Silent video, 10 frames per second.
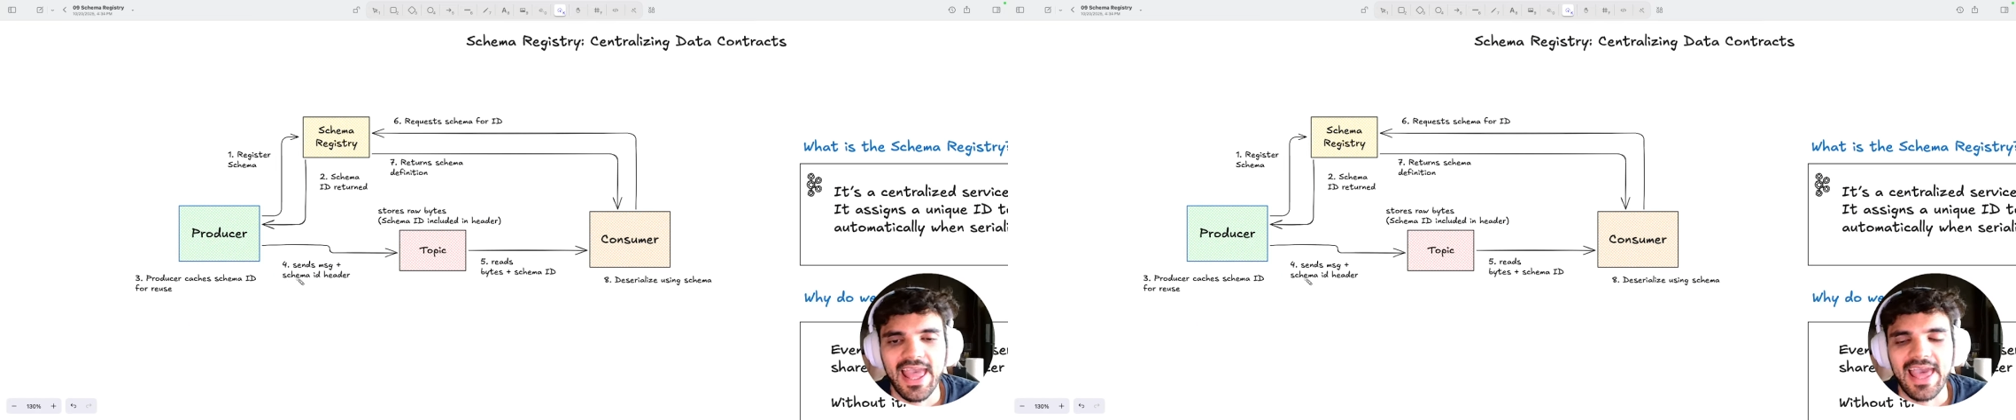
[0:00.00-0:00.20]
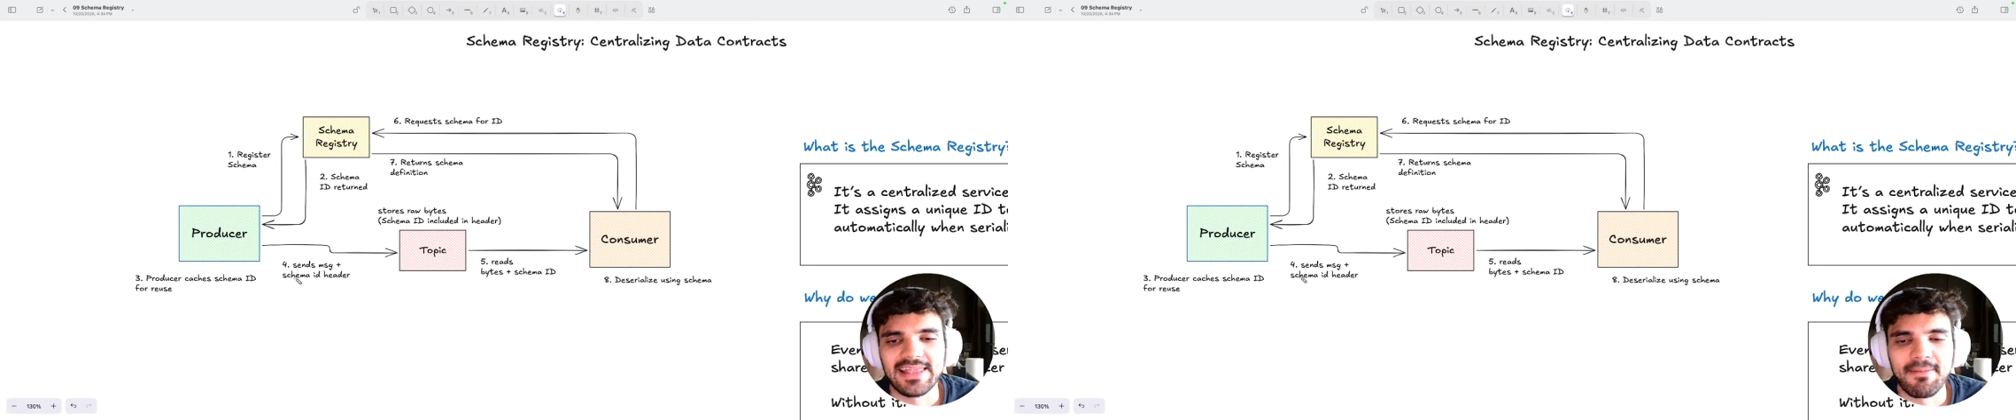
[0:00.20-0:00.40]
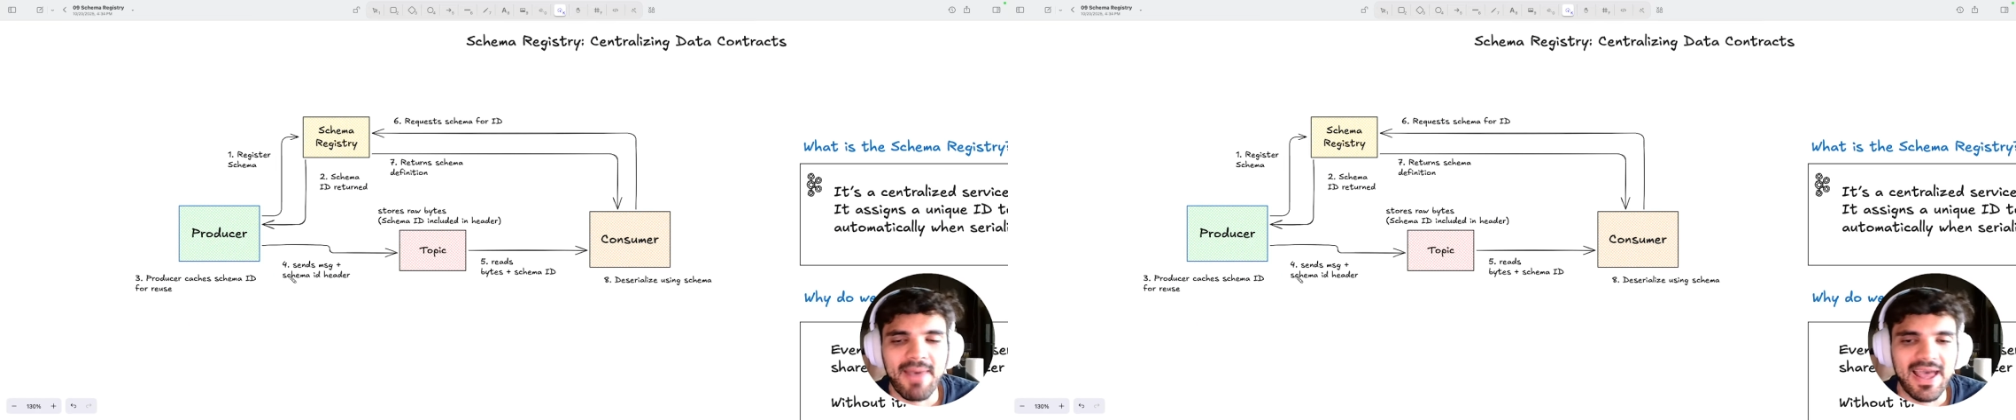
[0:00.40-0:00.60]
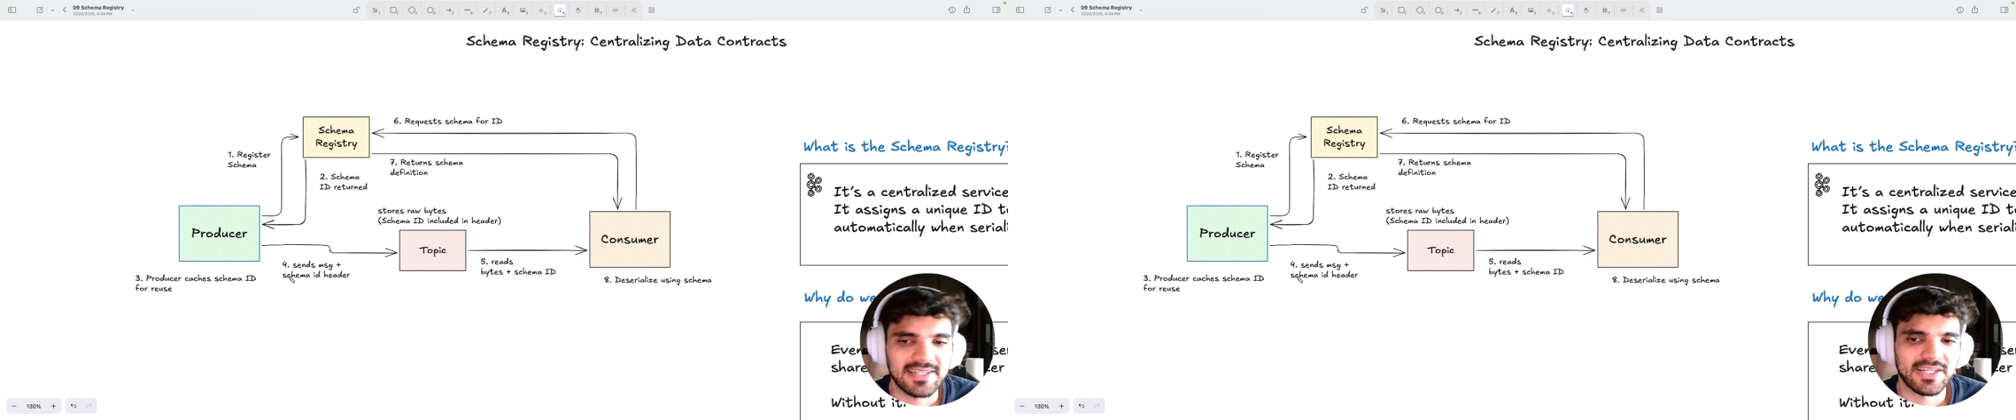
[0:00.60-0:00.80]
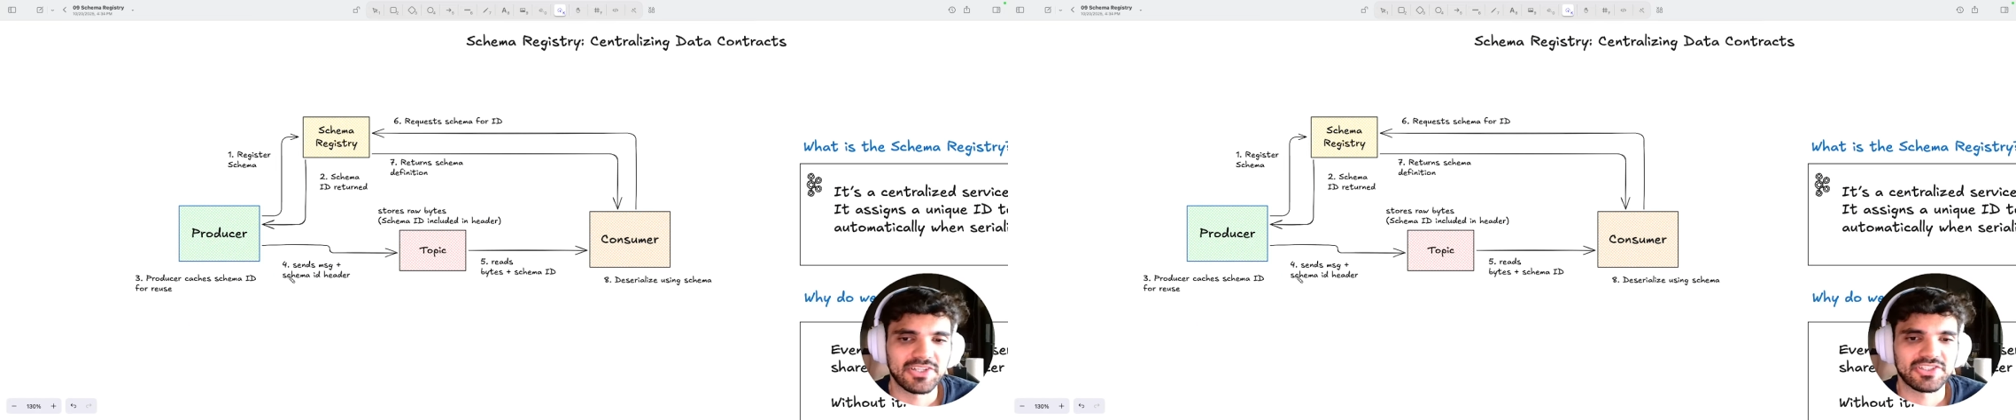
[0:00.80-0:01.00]
And the
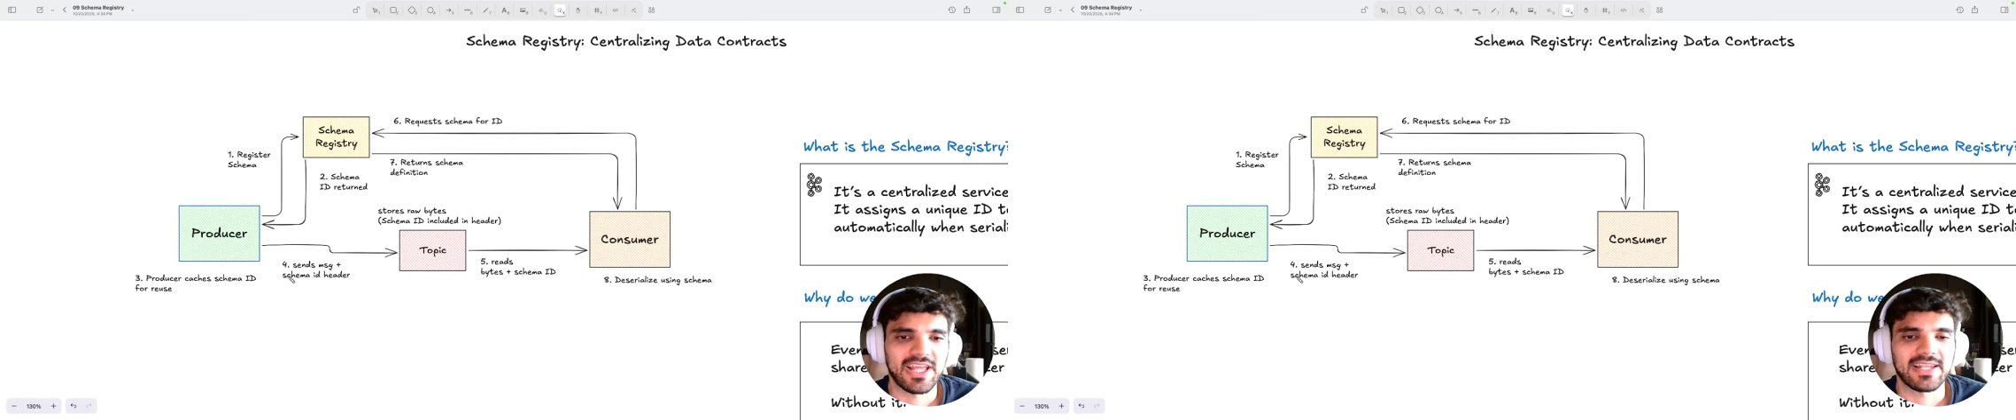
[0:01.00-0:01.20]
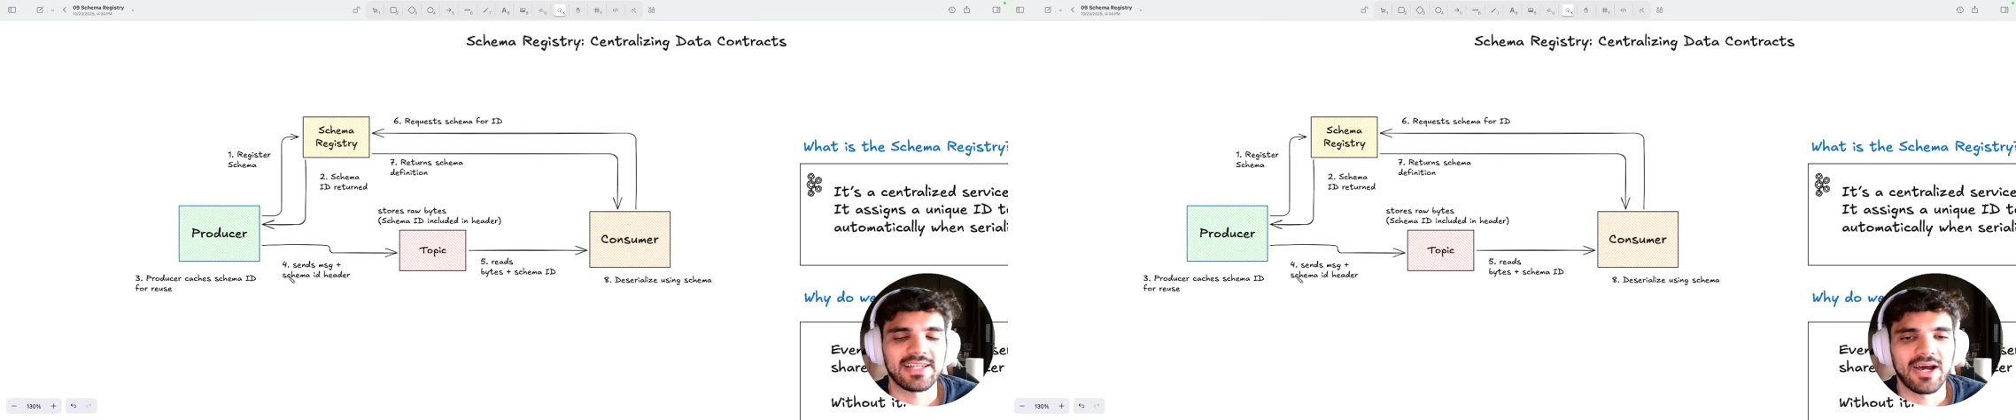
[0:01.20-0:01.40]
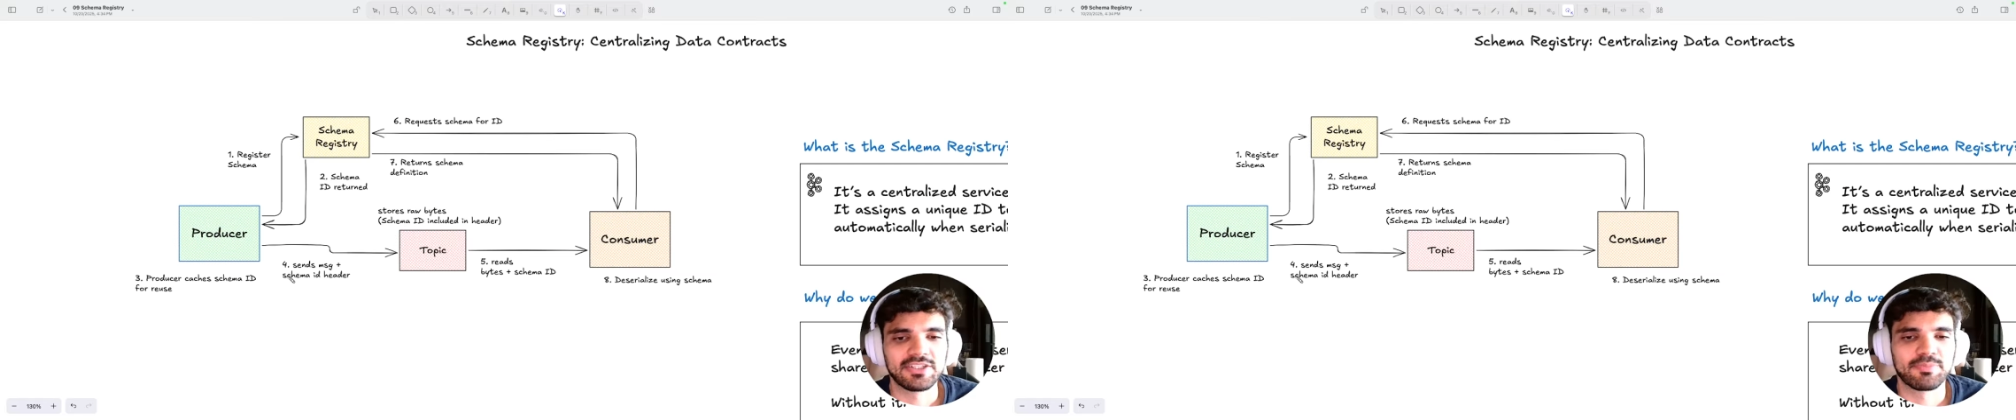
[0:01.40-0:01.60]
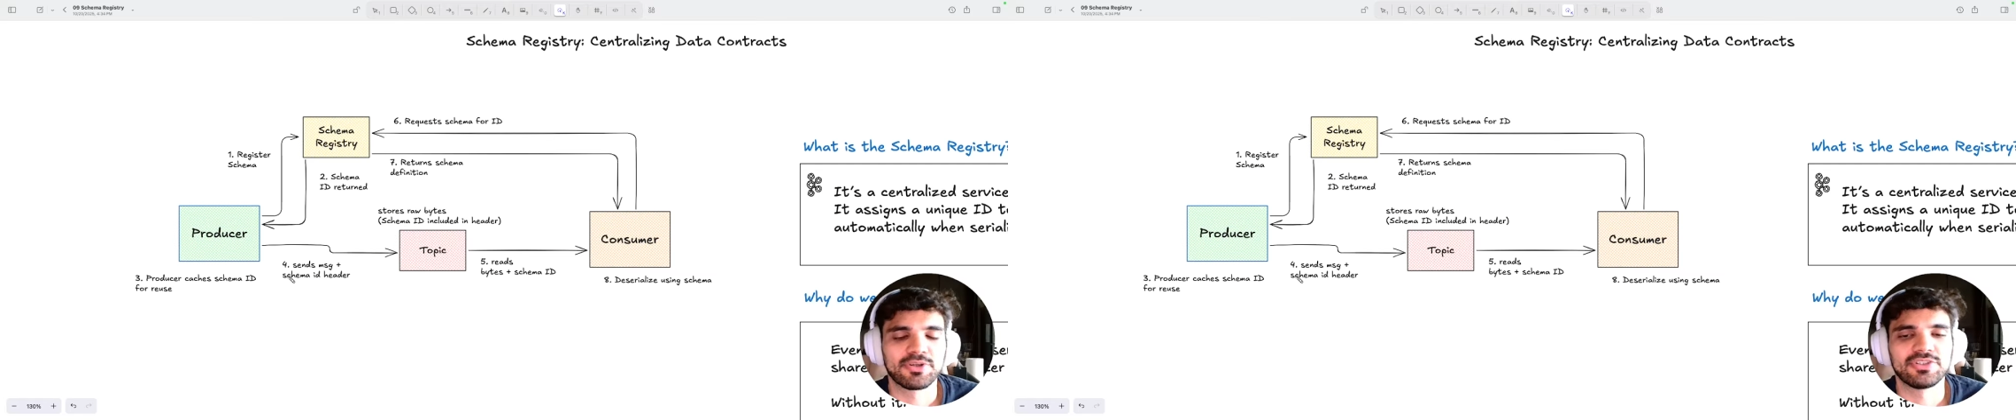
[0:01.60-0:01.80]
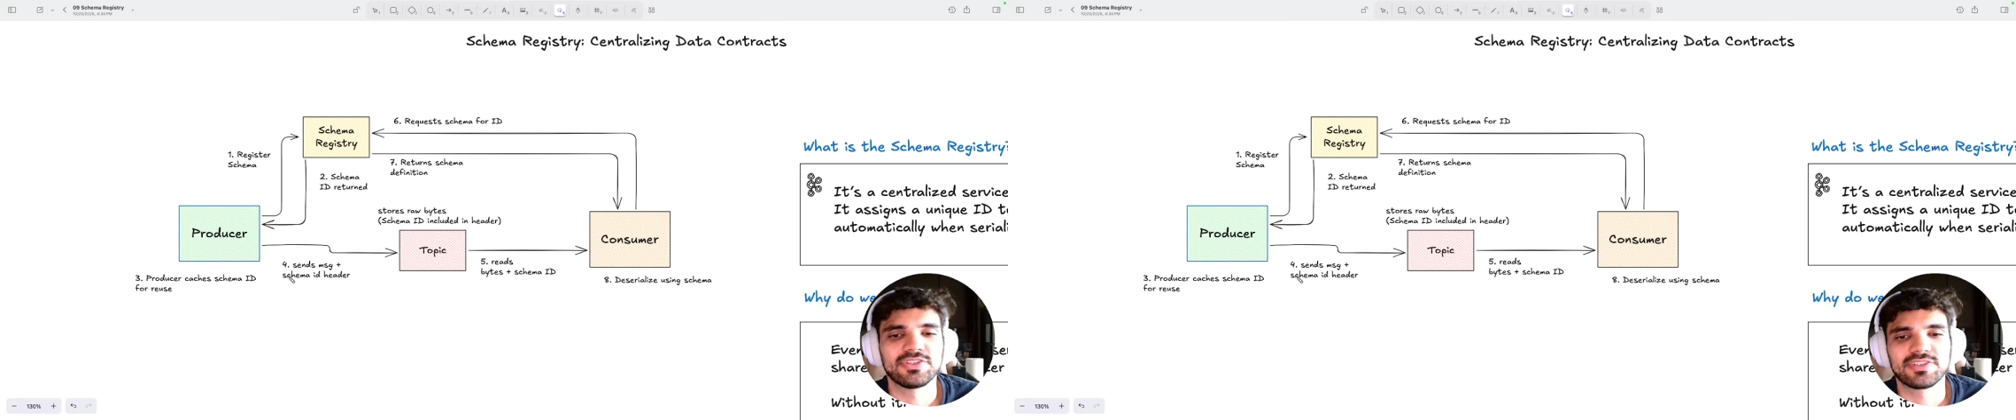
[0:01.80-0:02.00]
message that now the
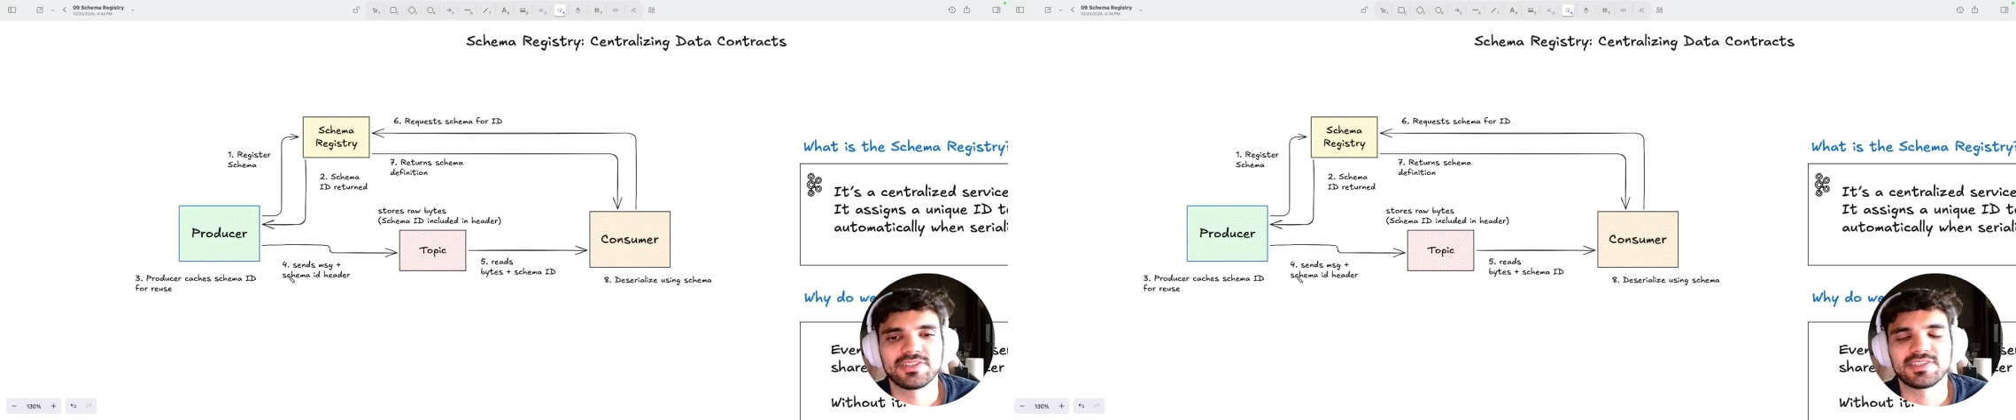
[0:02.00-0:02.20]
producer